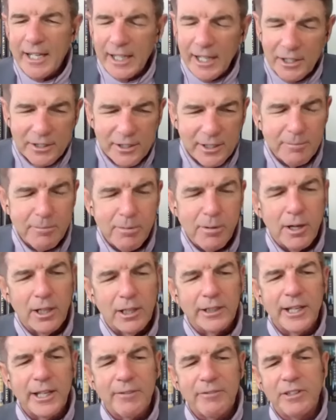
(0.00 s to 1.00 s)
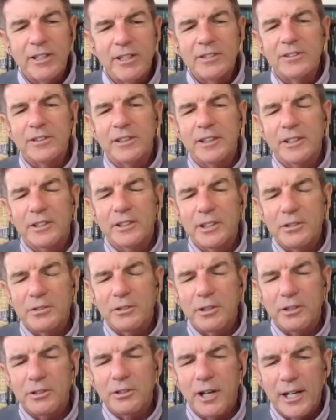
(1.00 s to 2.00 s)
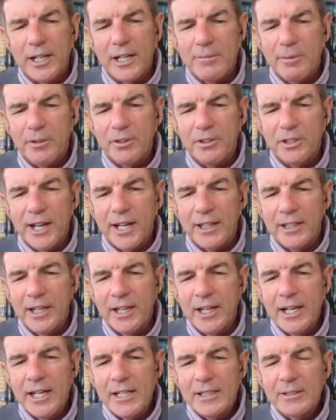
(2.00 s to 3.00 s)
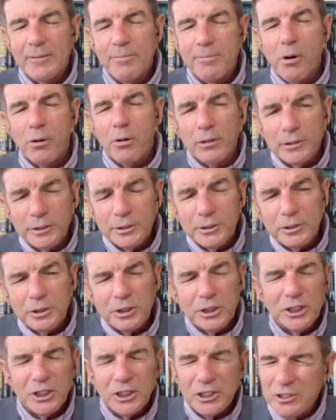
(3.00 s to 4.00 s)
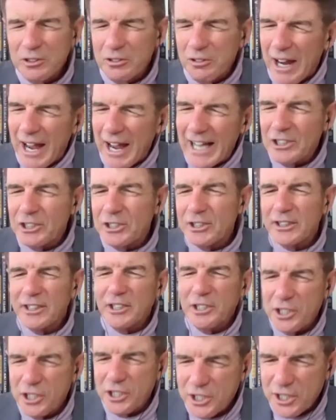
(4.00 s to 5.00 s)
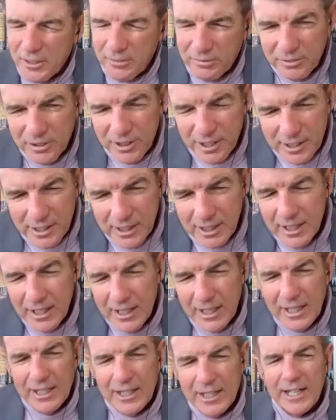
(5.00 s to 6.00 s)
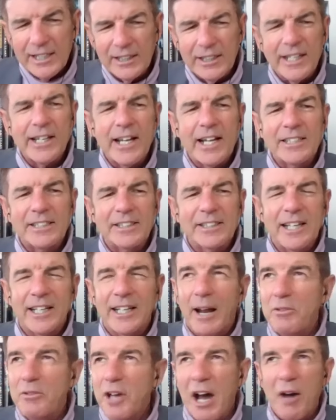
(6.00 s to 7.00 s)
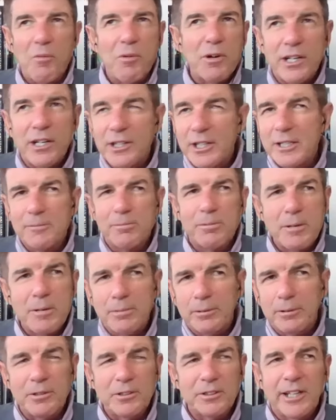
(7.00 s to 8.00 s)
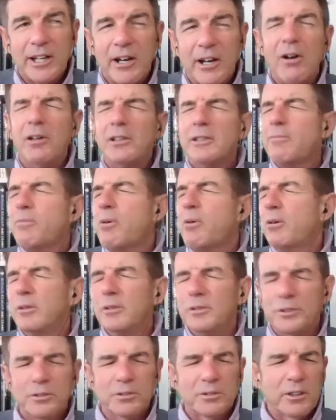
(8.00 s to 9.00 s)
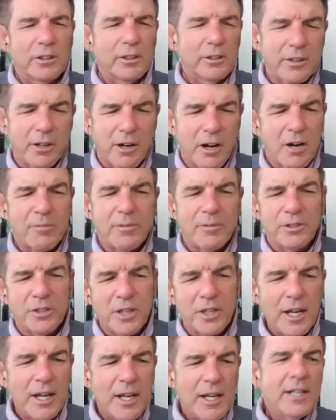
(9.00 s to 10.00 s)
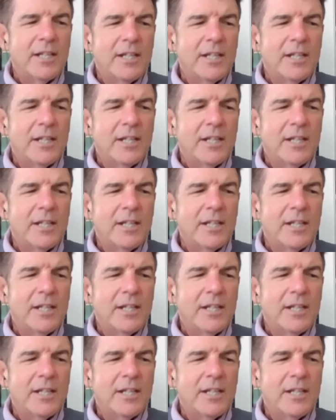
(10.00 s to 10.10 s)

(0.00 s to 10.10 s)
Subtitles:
And I think Poilievre needs to continue to talk about that. The polls are gradually shifting. And like I said, I'm not one of these people who say, oh, the polls are all garbage.